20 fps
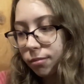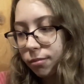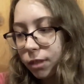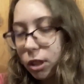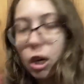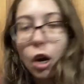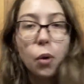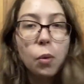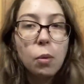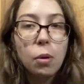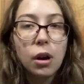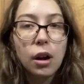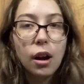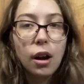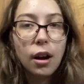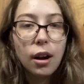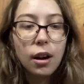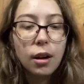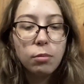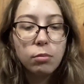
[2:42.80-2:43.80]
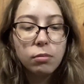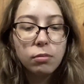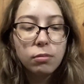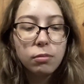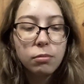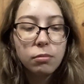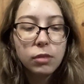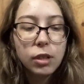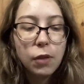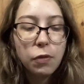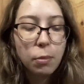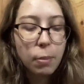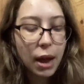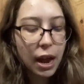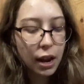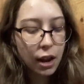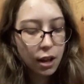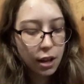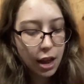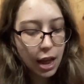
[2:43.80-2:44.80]
tote, duffel
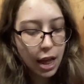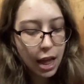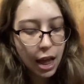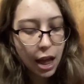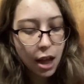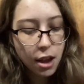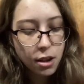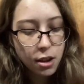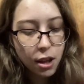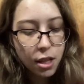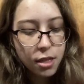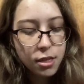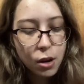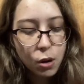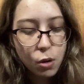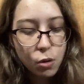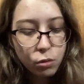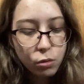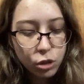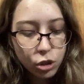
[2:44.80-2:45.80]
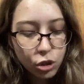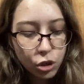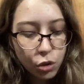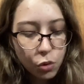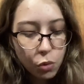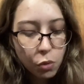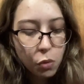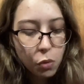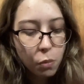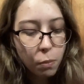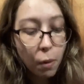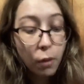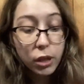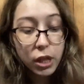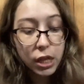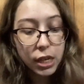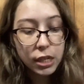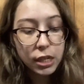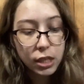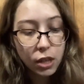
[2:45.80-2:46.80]
bag. And both of
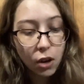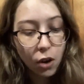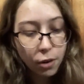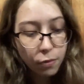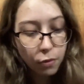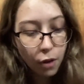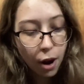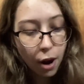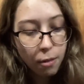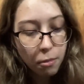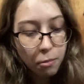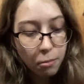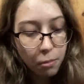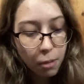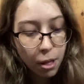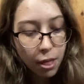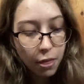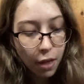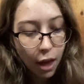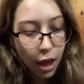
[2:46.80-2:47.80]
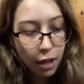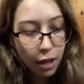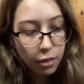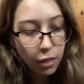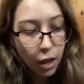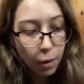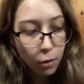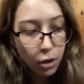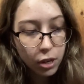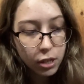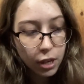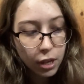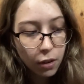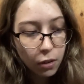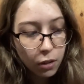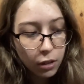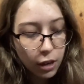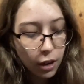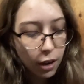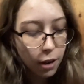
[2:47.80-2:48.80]
these are from that library
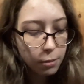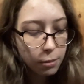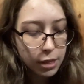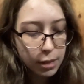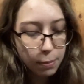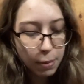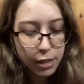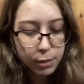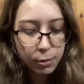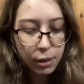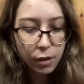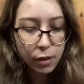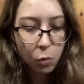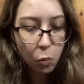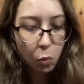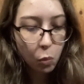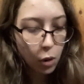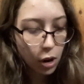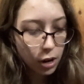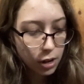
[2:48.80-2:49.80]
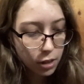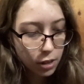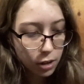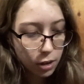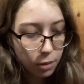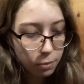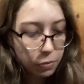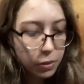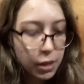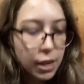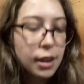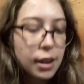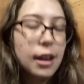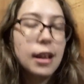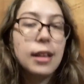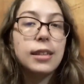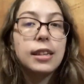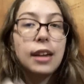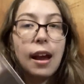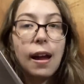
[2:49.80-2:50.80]
sale, in the basement. One of them
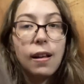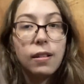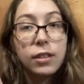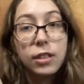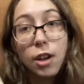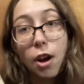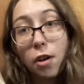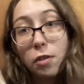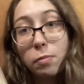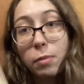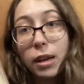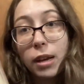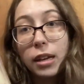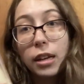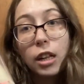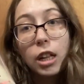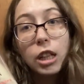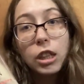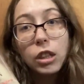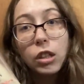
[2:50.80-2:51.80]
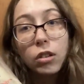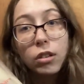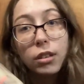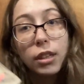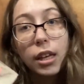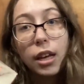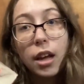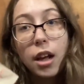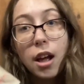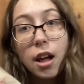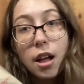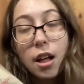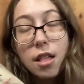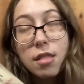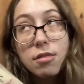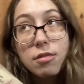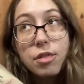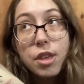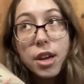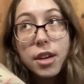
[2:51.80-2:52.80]
is an Alice Hoffman. Literally,
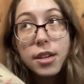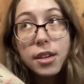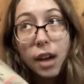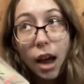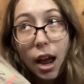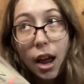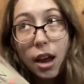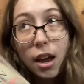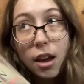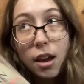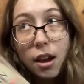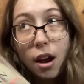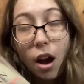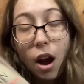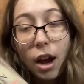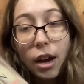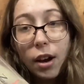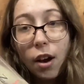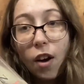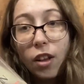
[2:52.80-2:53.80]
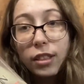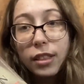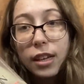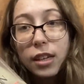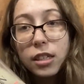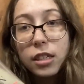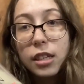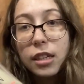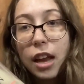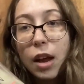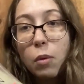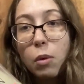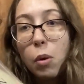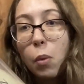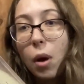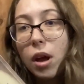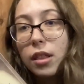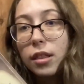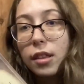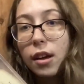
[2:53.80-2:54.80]
the day I got this, the day we
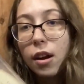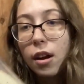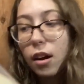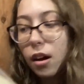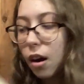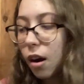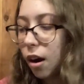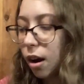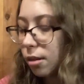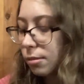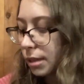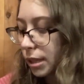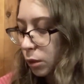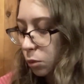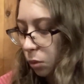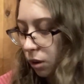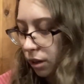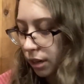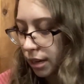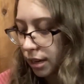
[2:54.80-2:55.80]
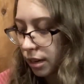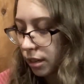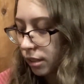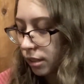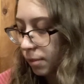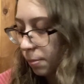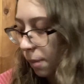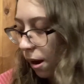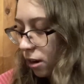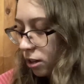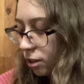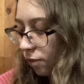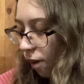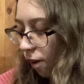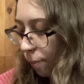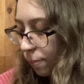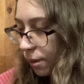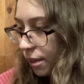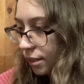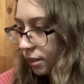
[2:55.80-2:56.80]
went there, this one is The Marriage of
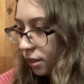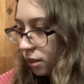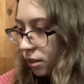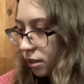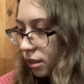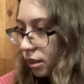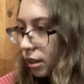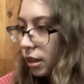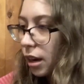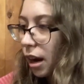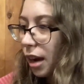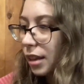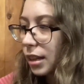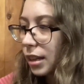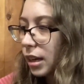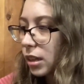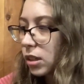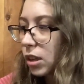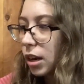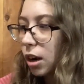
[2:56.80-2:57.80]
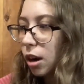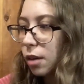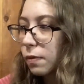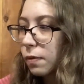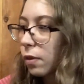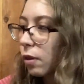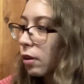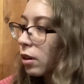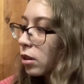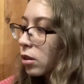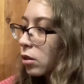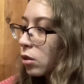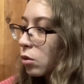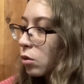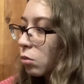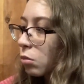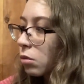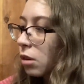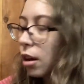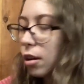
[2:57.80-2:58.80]
Opposites. I think it's like her first.
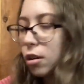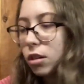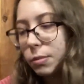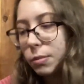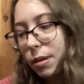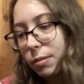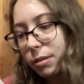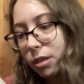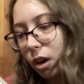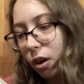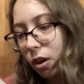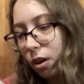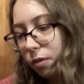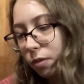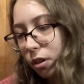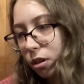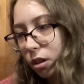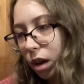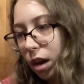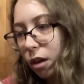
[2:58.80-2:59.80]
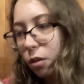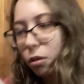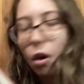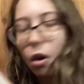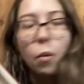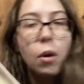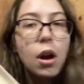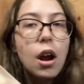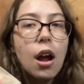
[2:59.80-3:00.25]
No, maybe it's not her first. I don't know.